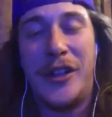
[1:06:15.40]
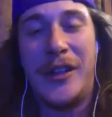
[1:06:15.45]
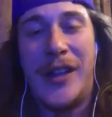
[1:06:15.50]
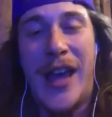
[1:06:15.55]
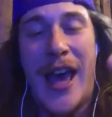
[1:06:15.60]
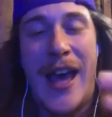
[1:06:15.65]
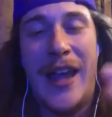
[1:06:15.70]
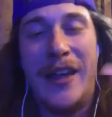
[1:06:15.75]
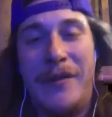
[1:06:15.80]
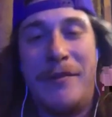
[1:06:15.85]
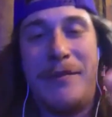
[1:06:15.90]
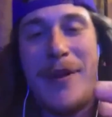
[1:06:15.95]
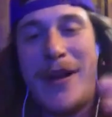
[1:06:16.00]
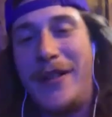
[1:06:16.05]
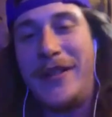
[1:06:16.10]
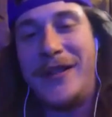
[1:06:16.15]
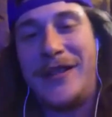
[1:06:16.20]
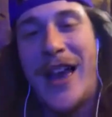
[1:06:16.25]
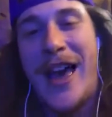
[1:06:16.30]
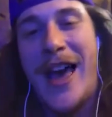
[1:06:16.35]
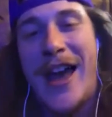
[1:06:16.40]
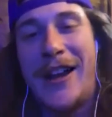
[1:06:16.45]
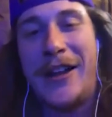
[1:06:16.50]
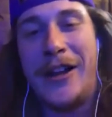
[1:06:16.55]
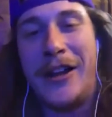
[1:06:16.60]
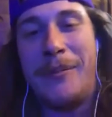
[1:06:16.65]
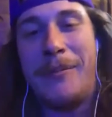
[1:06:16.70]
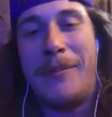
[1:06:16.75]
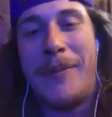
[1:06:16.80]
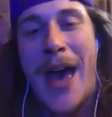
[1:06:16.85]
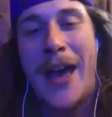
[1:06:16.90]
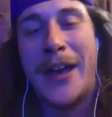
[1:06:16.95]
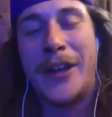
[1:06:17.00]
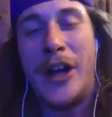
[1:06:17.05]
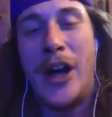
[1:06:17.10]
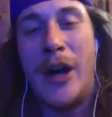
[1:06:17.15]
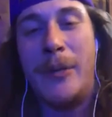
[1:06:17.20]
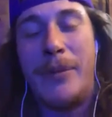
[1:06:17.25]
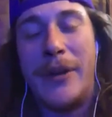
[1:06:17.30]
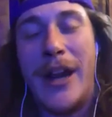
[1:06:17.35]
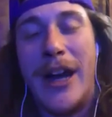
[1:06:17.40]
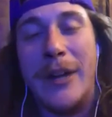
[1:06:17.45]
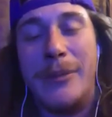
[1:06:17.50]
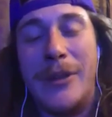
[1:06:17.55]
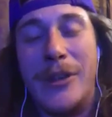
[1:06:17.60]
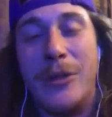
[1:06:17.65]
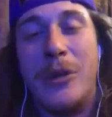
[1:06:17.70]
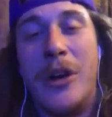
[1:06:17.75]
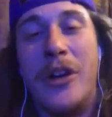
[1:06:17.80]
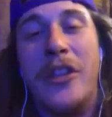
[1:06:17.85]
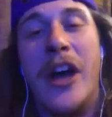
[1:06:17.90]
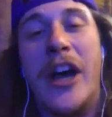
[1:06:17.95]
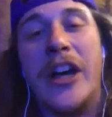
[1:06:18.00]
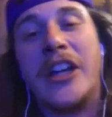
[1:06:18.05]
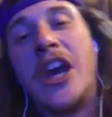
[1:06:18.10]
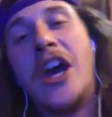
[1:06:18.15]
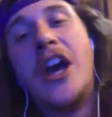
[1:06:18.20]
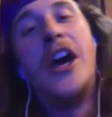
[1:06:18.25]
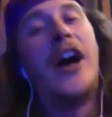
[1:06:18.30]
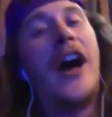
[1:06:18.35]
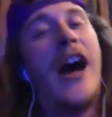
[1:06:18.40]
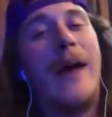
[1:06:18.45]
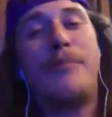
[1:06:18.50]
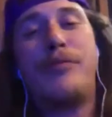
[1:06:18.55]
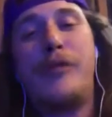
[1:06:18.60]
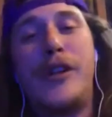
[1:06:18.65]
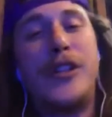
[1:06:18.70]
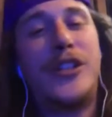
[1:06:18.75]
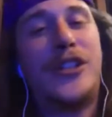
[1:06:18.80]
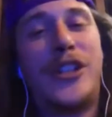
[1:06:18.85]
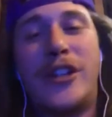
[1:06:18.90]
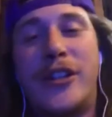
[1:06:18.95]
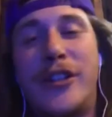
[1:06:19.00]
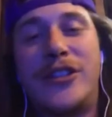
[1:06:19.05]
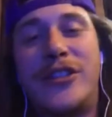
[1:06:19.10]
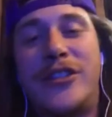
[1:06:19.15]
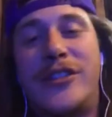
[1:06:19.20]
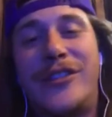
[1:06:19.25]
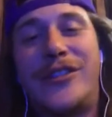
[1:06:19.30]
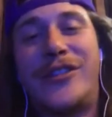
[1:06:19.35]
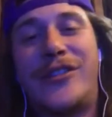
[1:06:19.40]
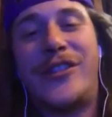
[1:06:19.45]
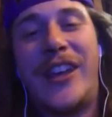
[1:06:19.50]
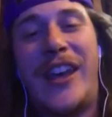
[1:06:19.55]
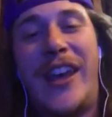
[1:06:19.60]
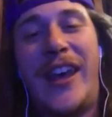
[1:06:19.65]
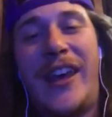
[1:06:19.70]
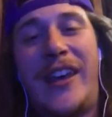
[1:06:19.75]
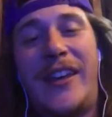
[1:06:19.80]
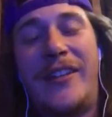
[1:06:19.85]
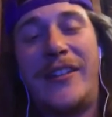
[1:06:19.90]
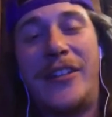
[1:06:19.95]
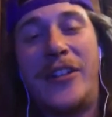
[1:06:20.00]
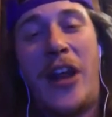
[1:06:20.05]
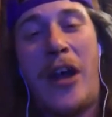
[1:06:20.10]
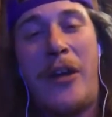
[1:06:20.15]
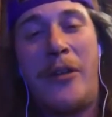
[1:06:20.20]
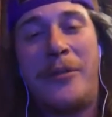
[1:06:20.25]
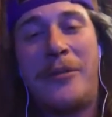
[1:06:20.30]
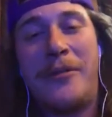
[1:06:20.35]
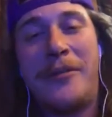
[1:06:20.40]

had data to back it up, and I'd be the one I'm pretty sure this is it, you know.